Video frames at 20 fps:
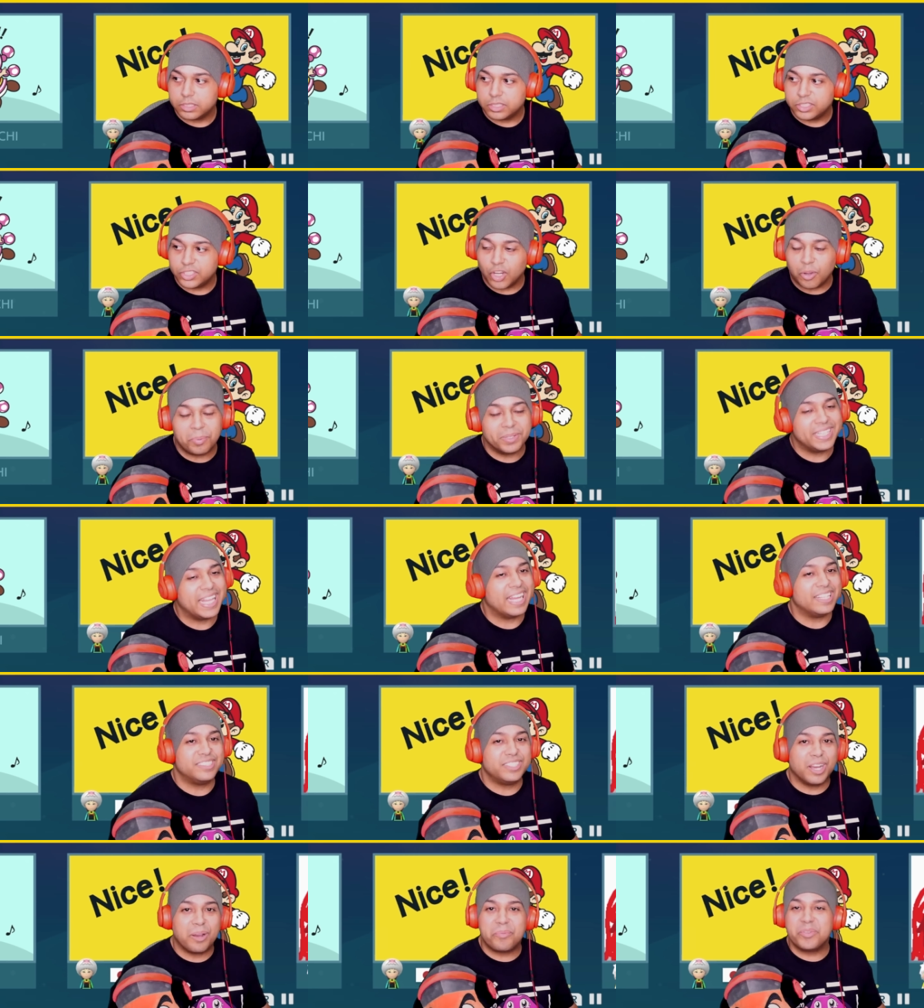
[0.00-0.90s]
yo, but
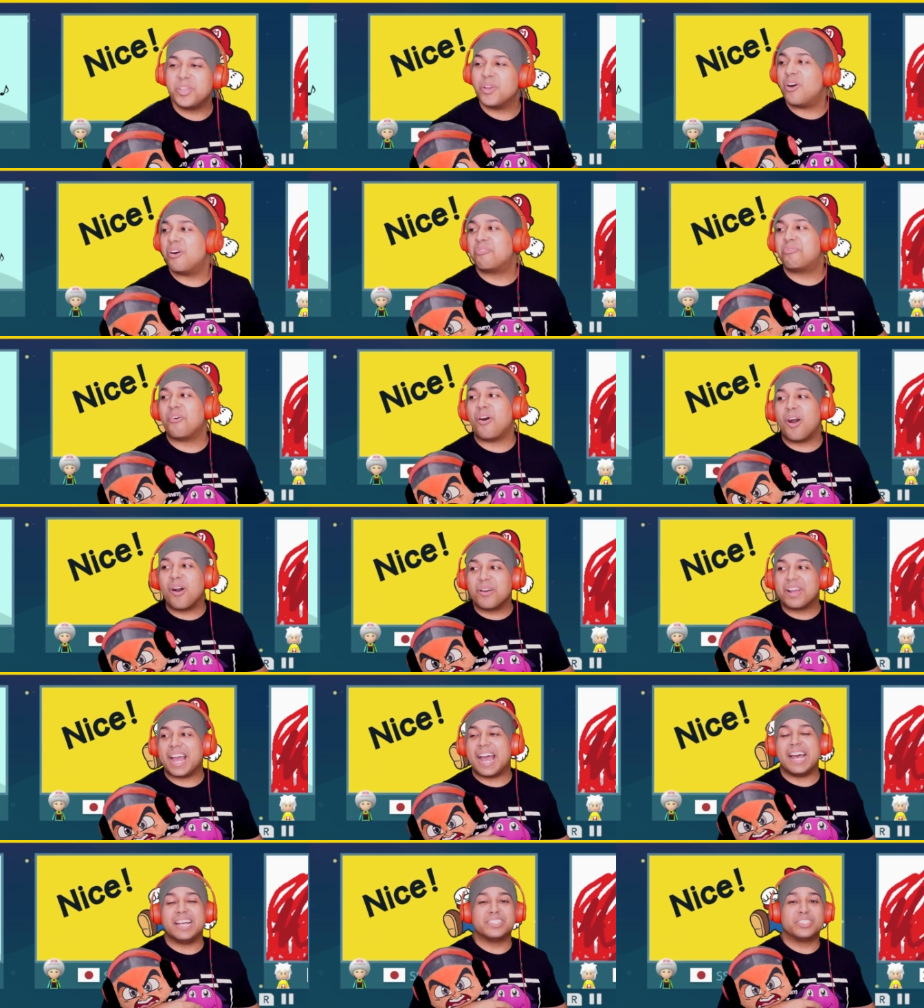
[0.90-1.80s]
that W on Fall
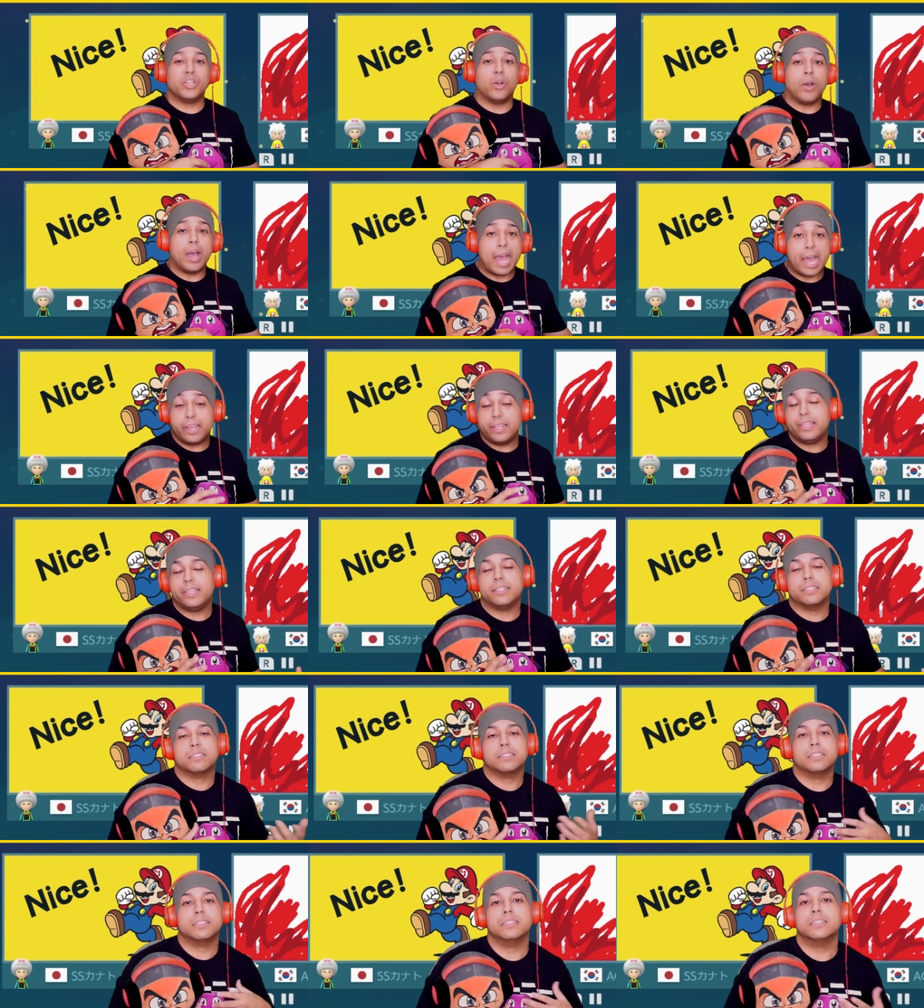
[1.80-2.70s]
Guys though, I
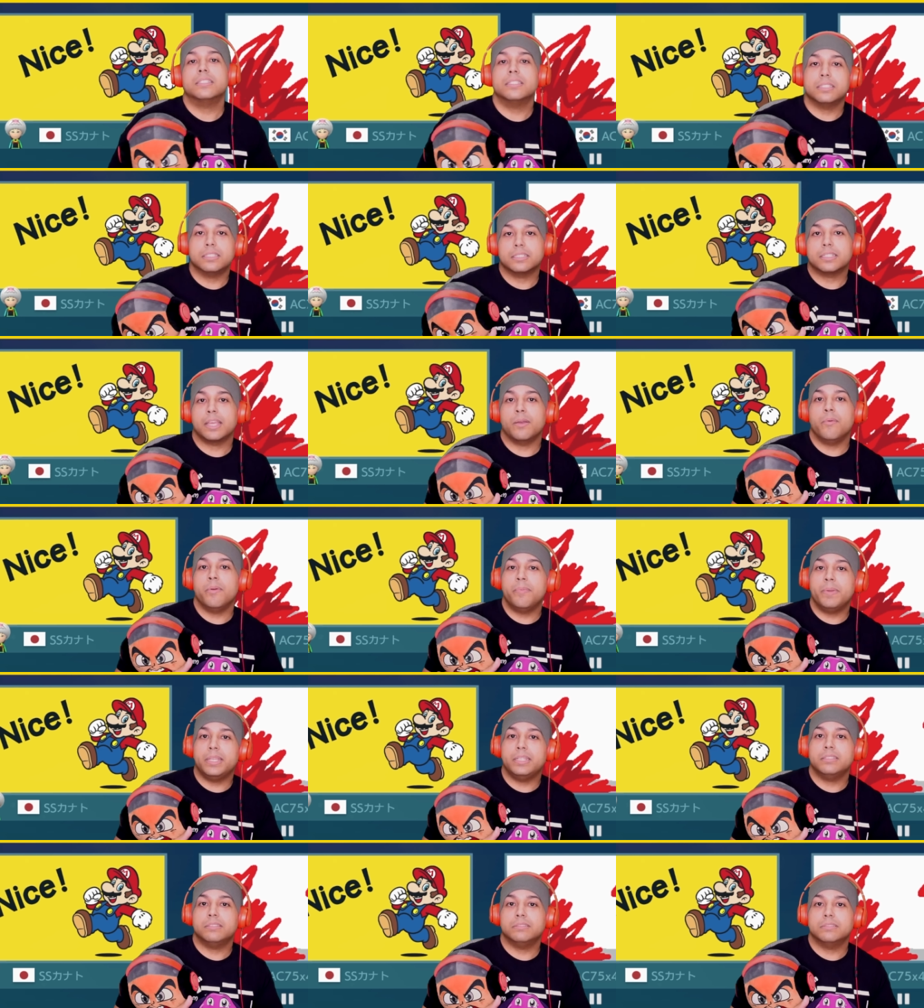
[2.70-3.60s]
can we
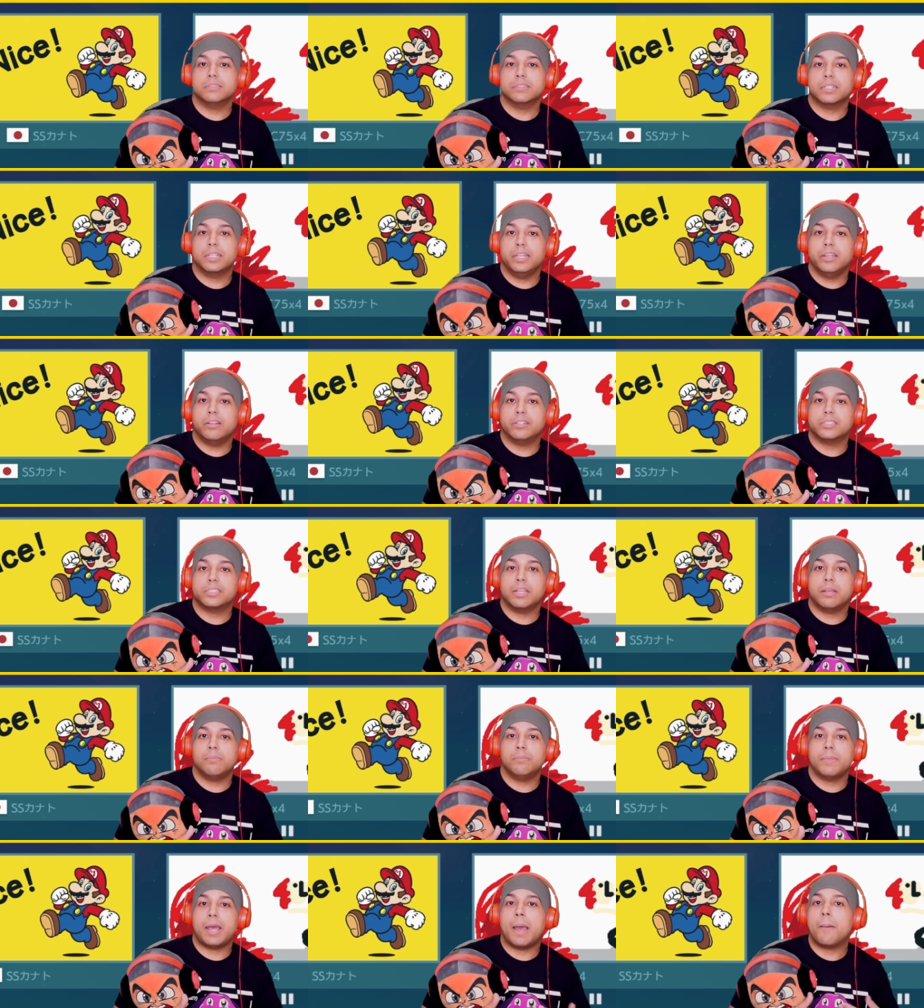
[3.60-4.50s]
be clear on
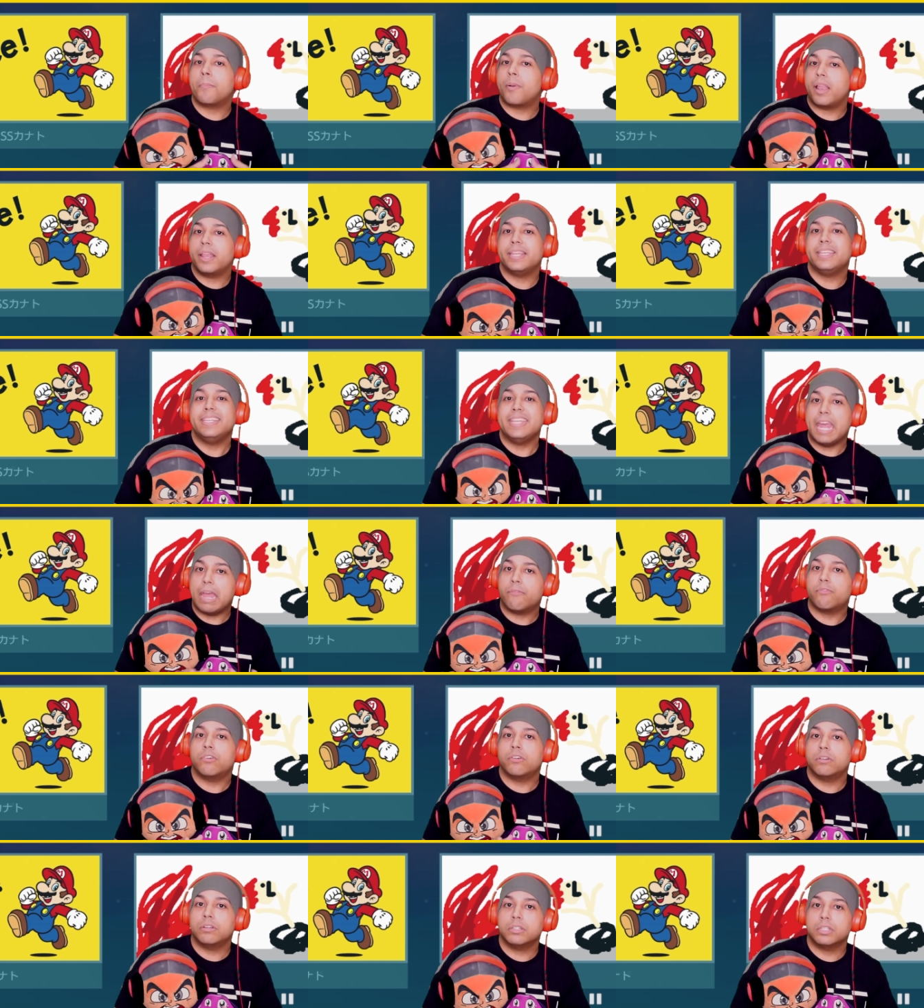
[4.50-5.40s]
something? I'm probably
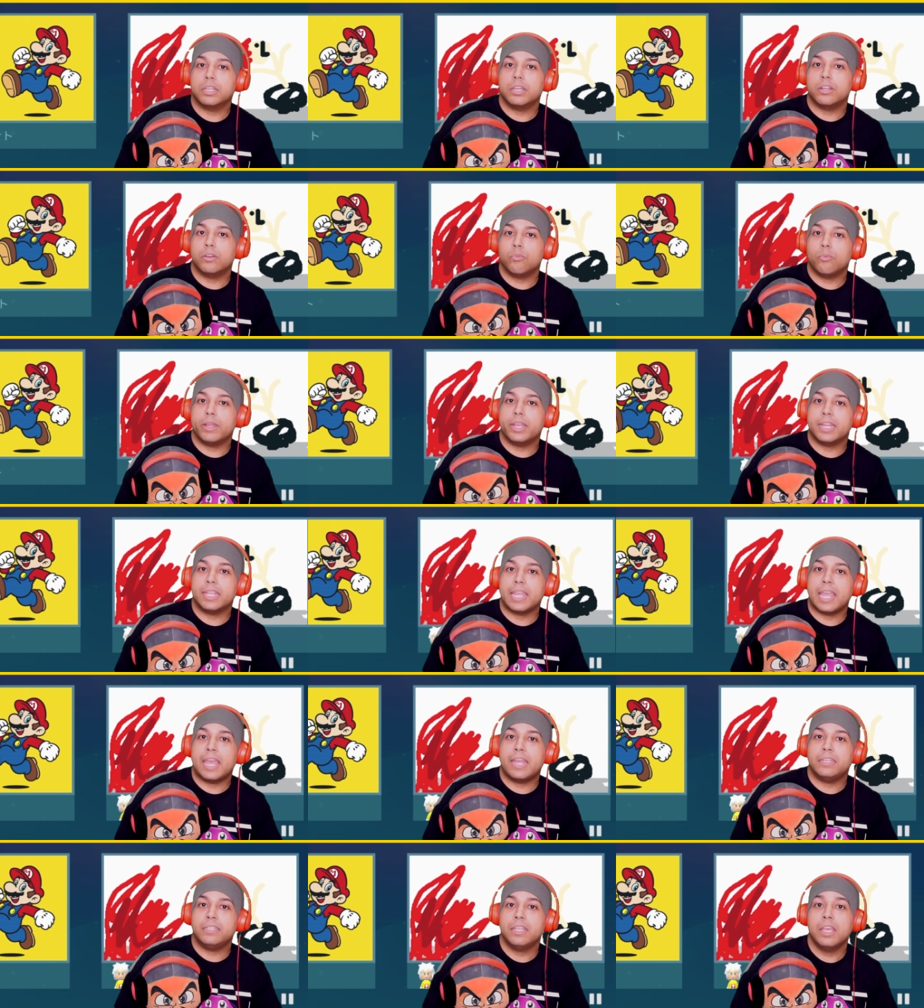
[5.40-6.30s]
never gonna win
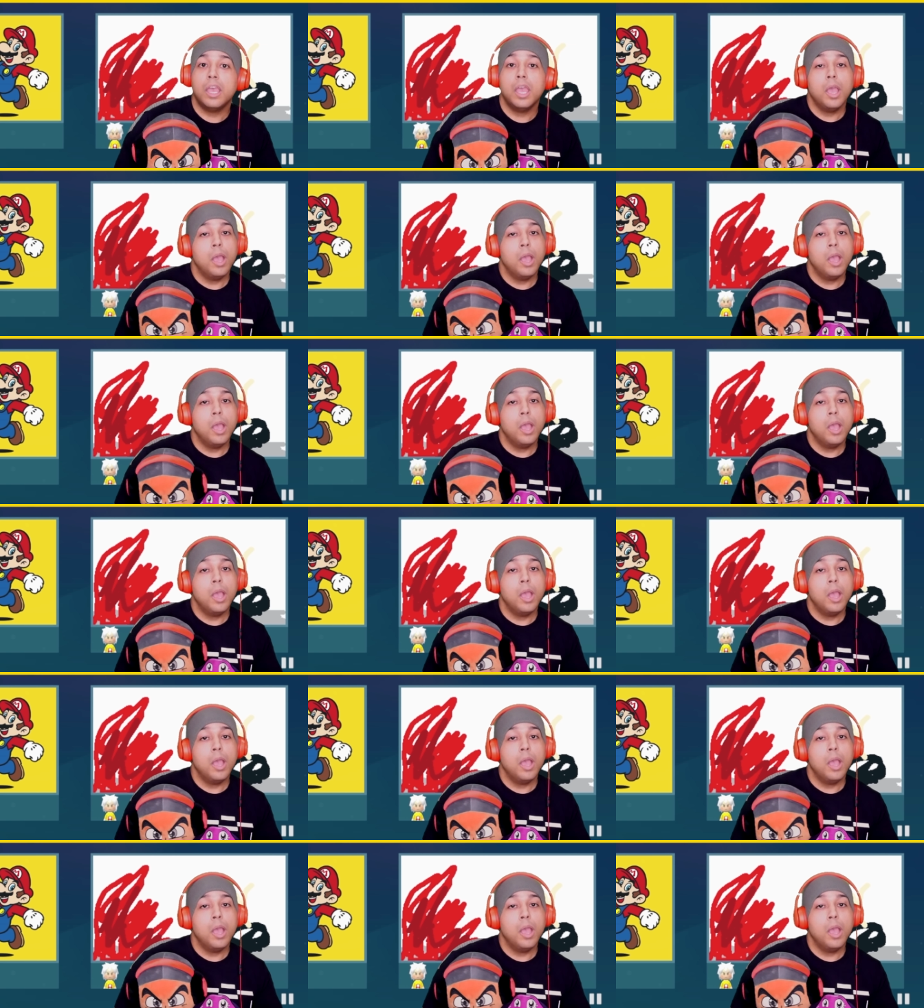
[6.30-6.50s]
again.